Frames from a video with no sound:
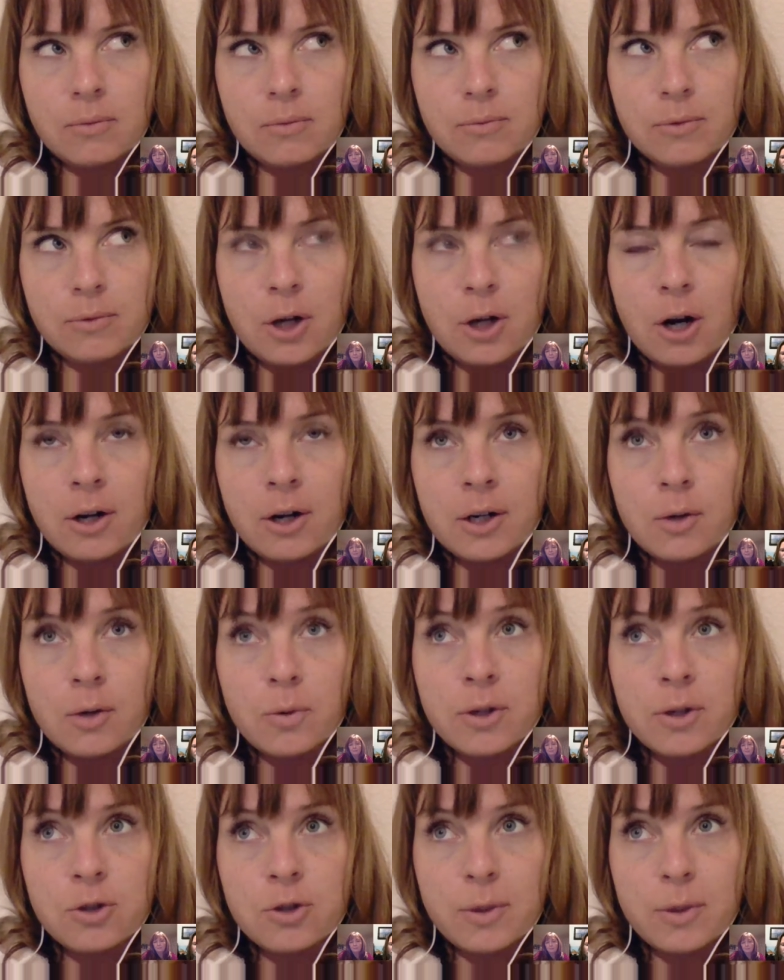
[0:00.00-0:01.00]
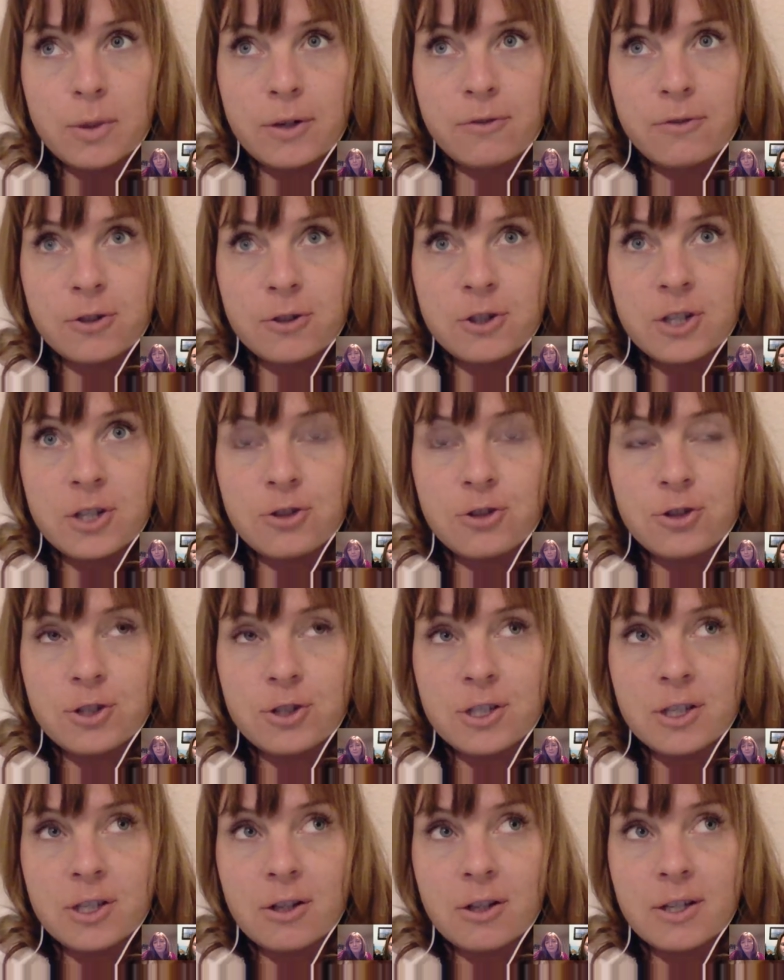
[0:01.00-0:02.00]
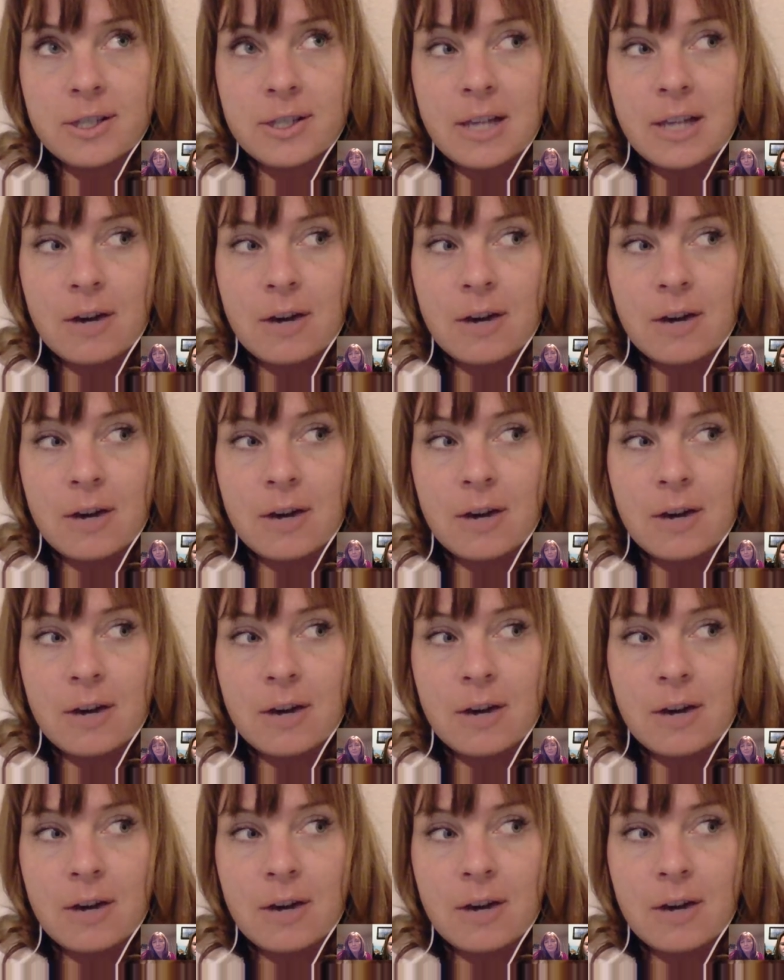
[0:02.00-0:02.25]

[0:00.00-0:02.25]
regarding what a 21st century skill is,